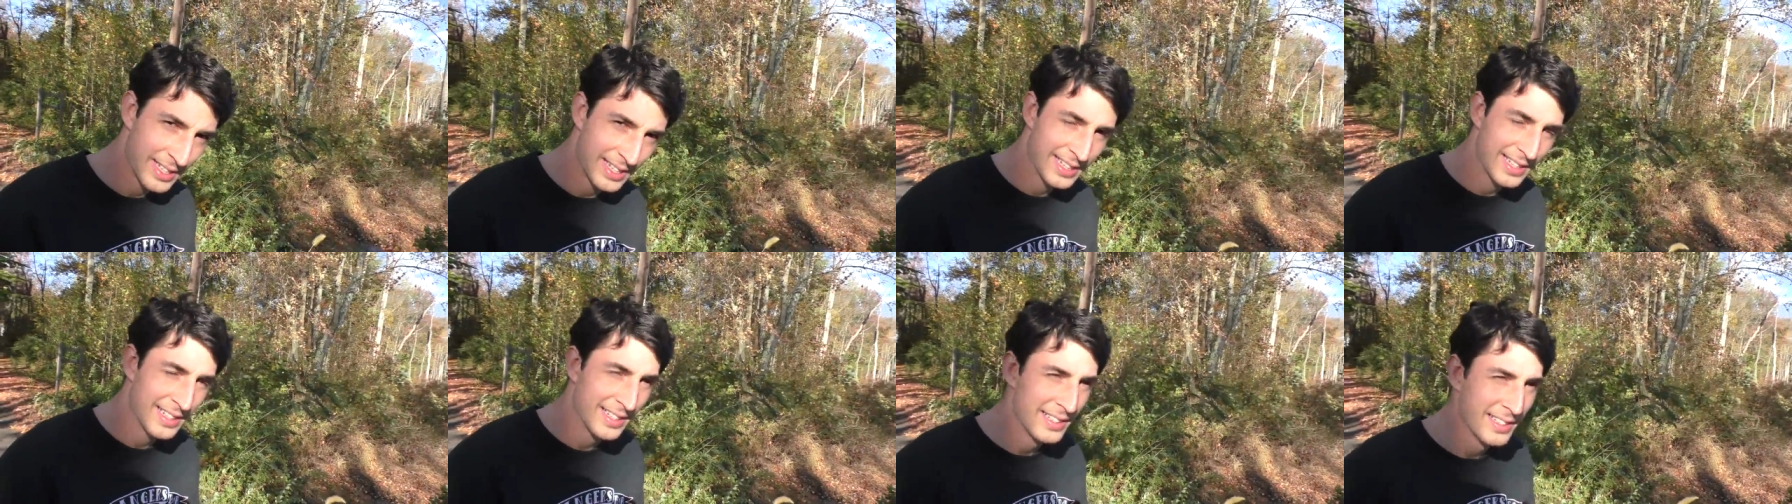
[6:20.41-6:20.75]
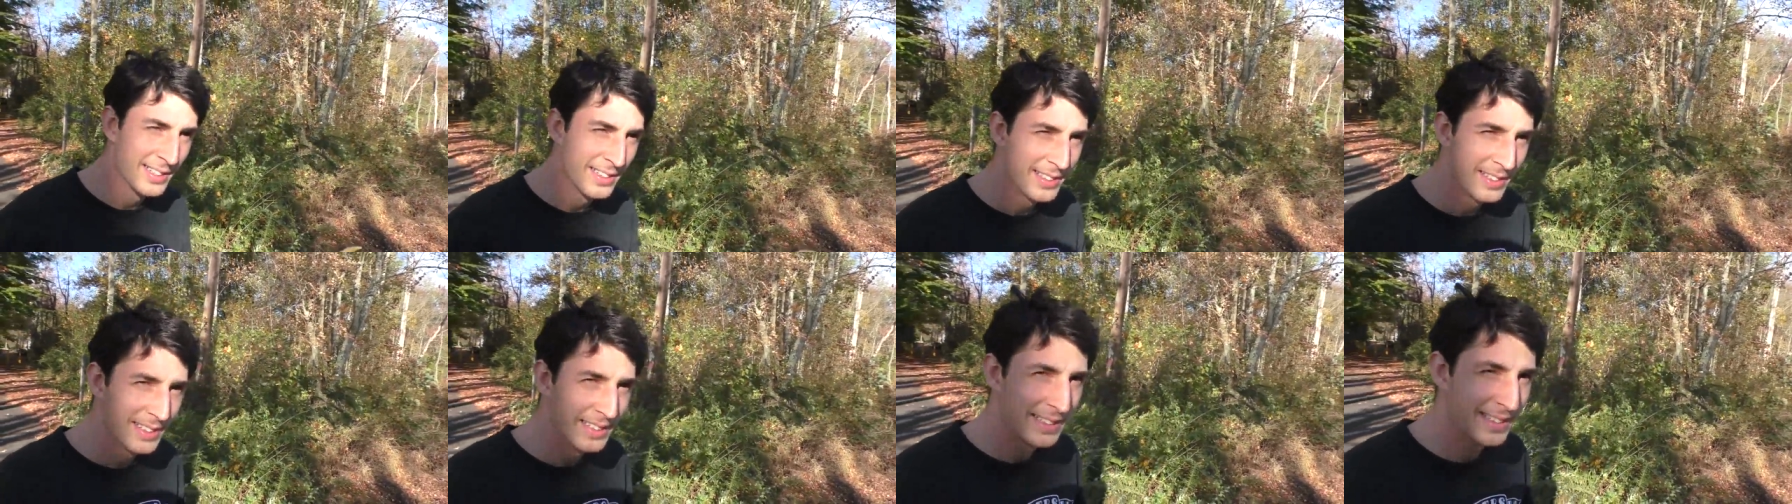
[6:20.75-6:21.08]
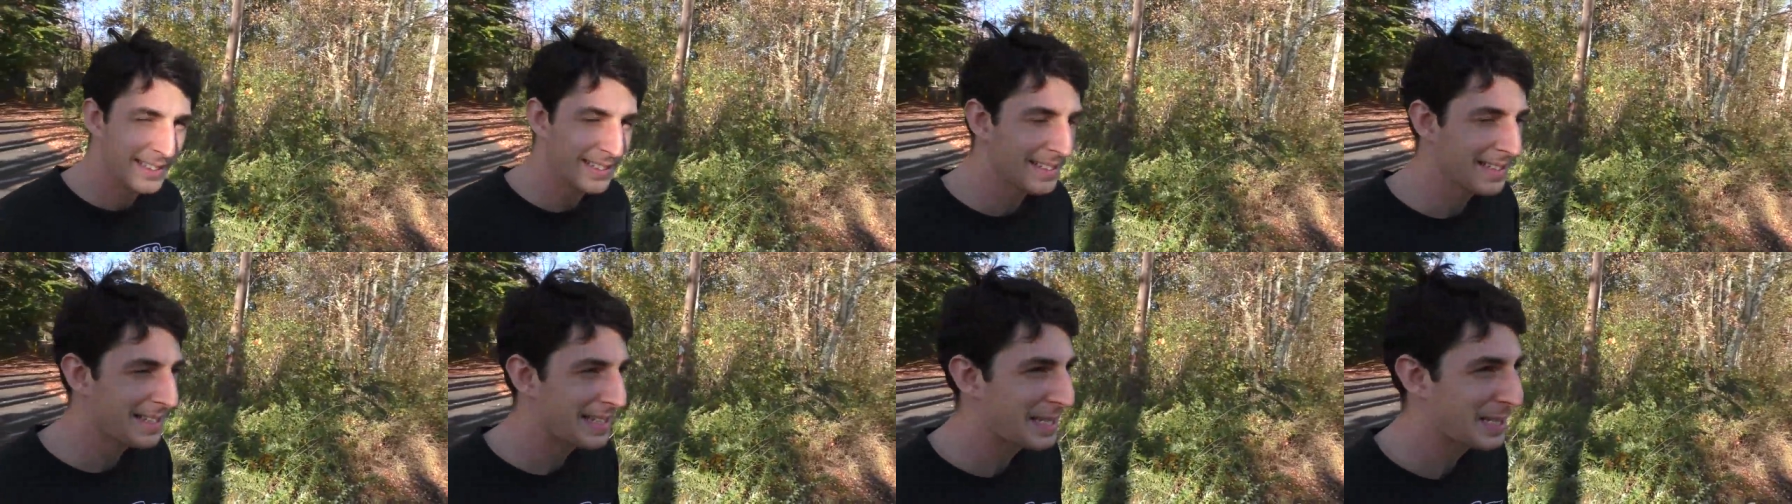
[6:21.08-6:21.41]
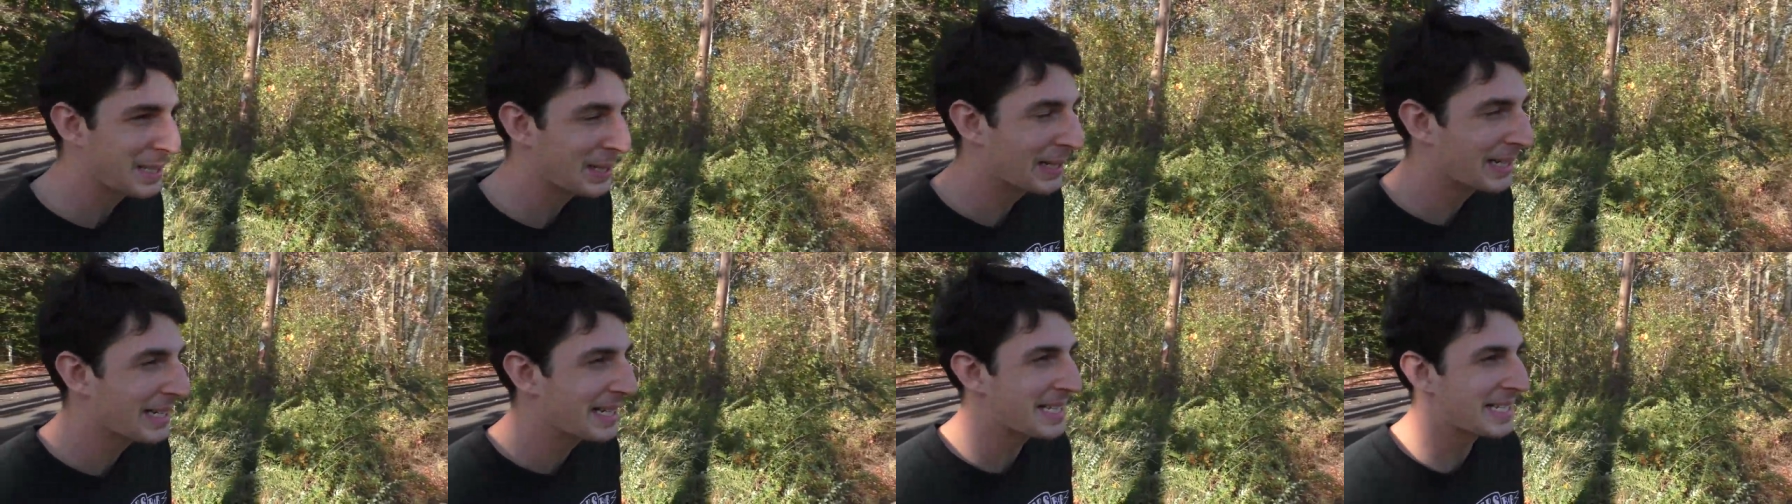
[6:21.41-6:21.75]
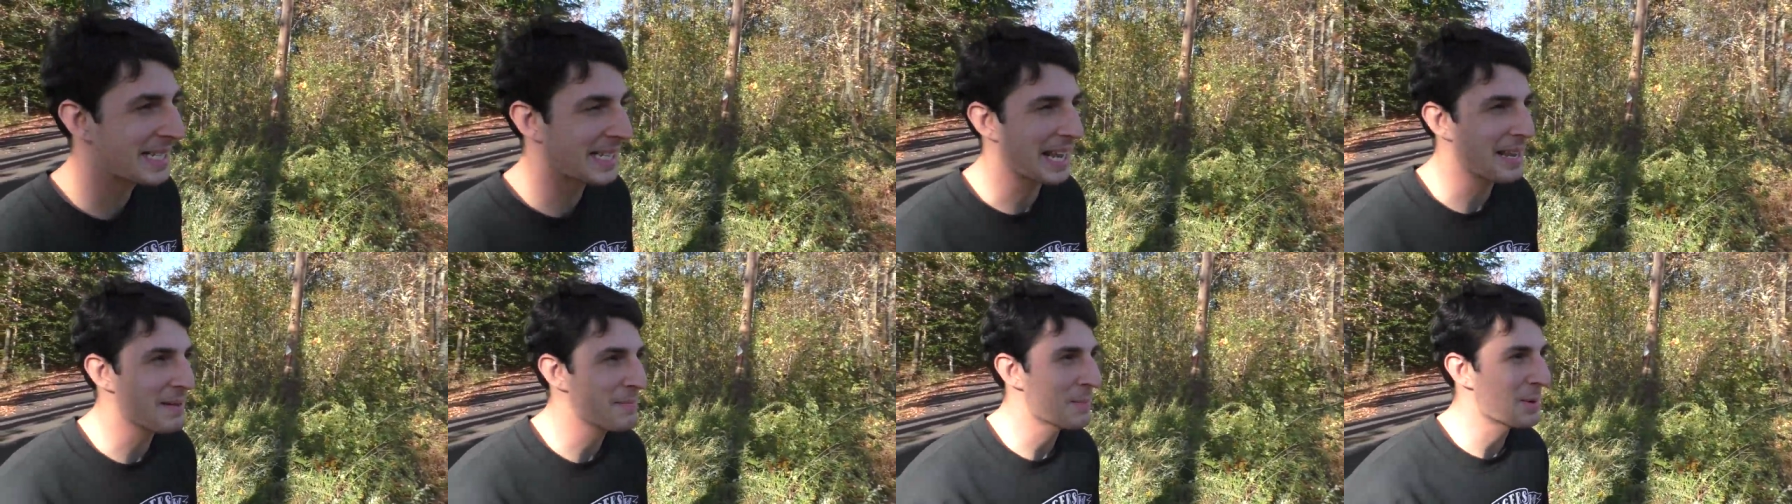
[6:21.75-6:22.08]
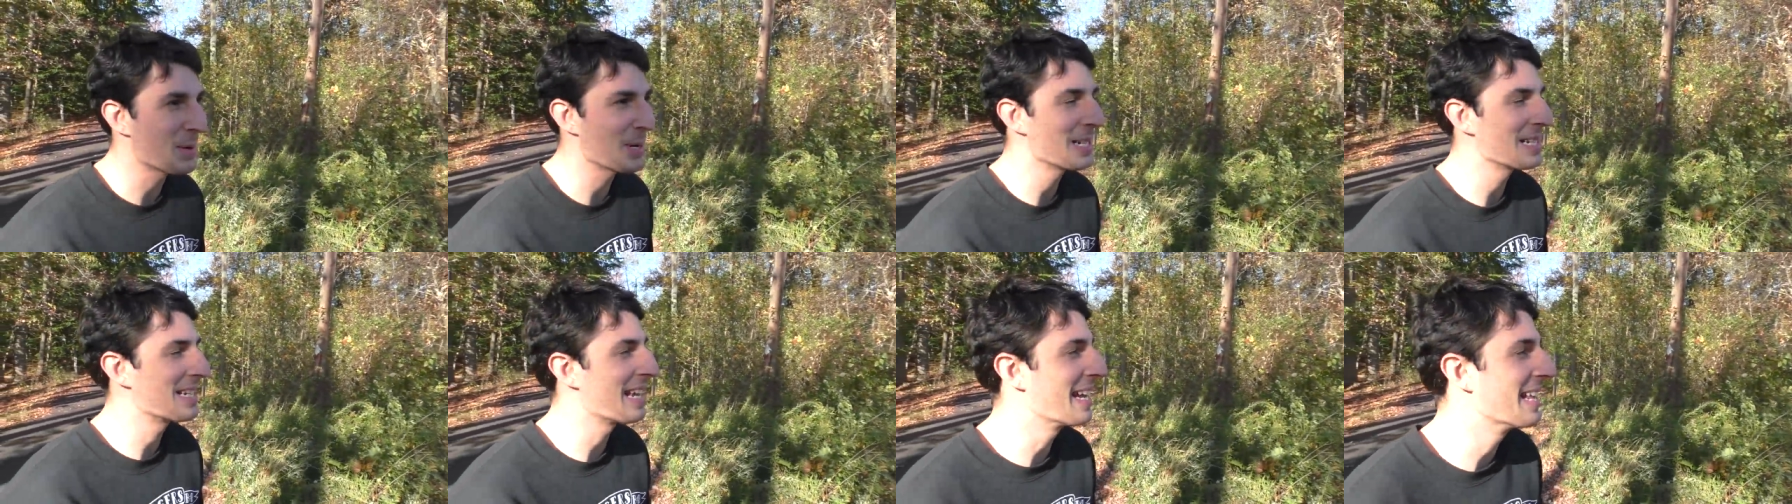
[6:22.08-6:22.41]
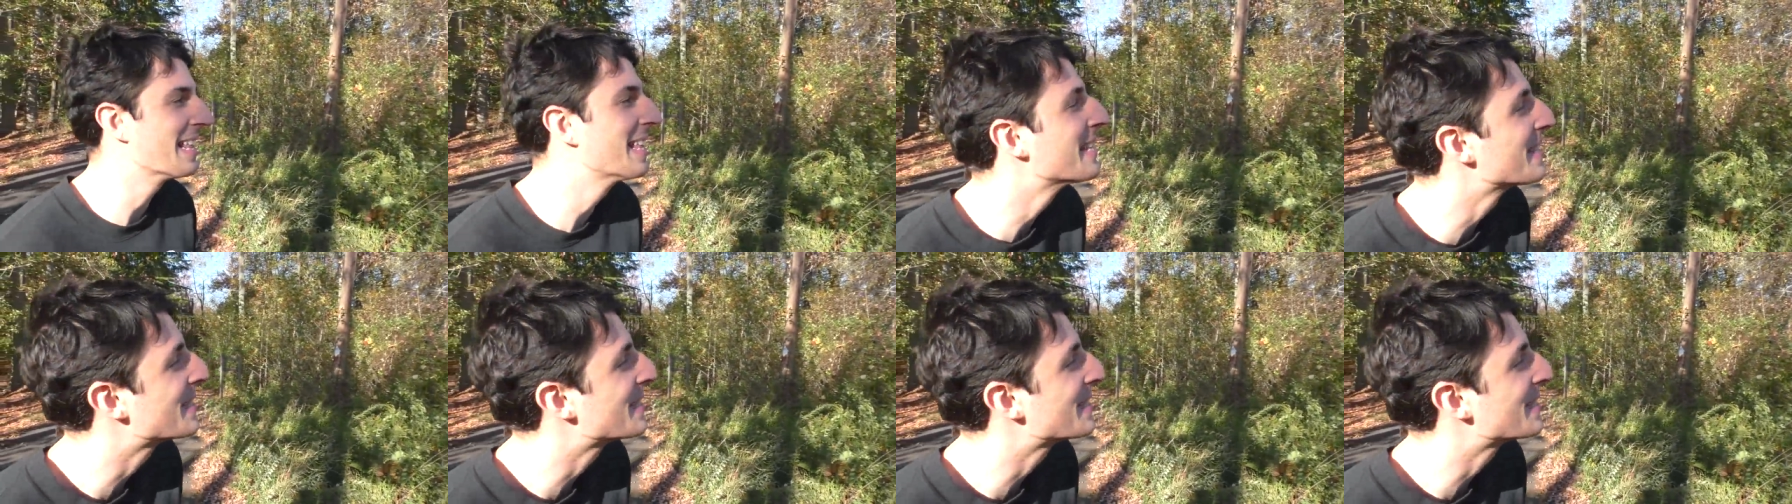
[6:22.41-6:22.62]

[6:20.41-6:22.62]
whole street? So I could skateboard down